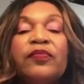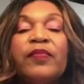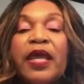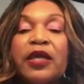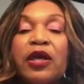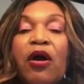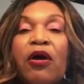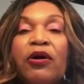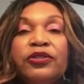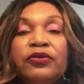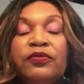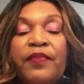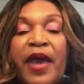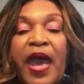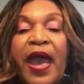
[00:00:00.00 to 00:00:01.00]
may call
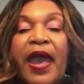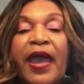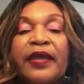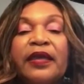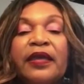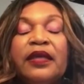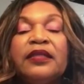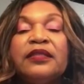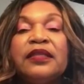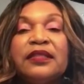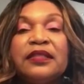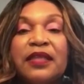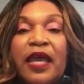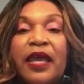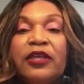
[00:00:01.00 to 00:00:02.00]
you back to
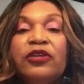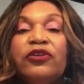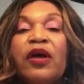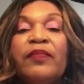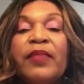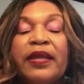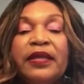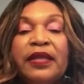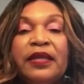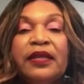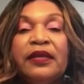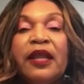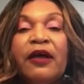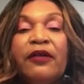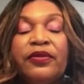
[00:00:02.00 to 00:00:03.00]
say, I may need
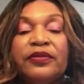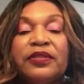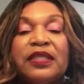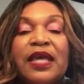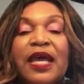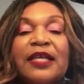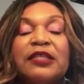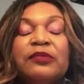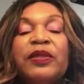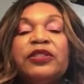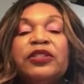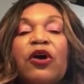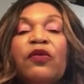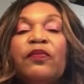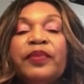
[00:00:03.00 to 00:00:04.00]
another test,
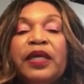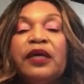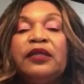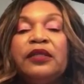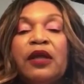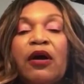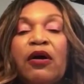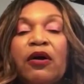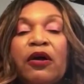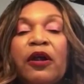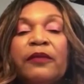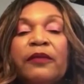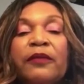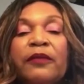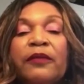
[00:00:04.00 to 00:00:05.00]
but don't be alarmed.